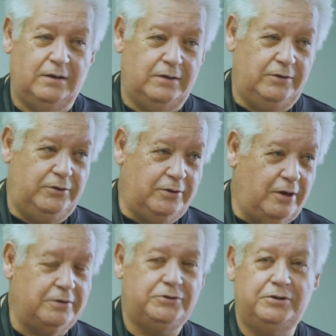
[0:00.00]
you
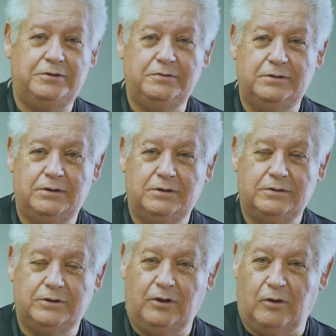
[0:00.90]
go to
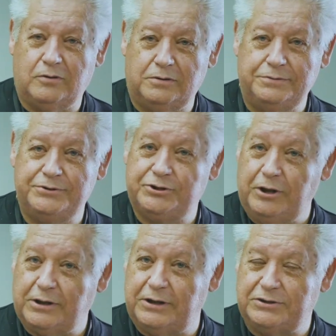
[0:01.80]
the local
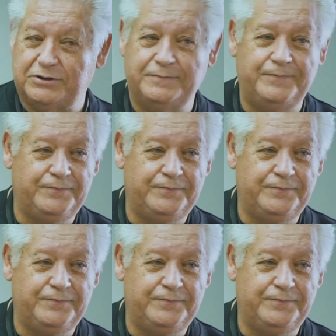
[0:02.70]
circus